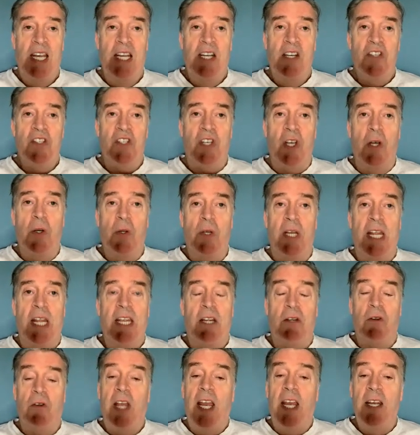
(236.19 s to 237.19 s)
So they
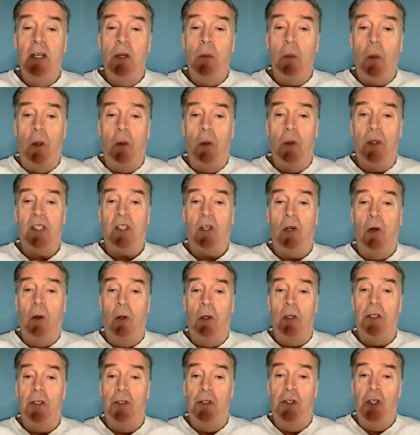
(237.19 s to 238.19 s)
created what was
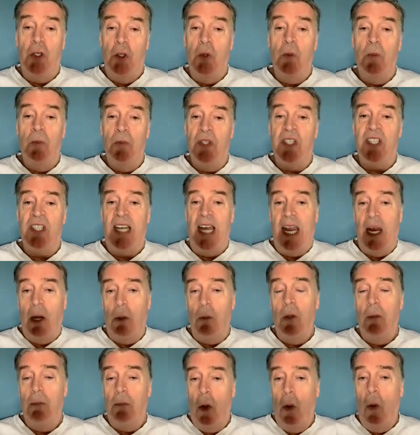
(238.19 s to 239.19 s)
called the Doomsday
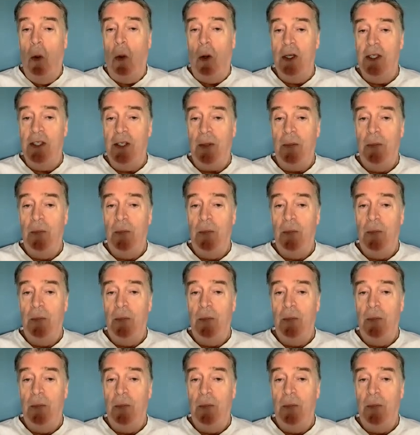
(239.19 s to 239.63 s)
Report.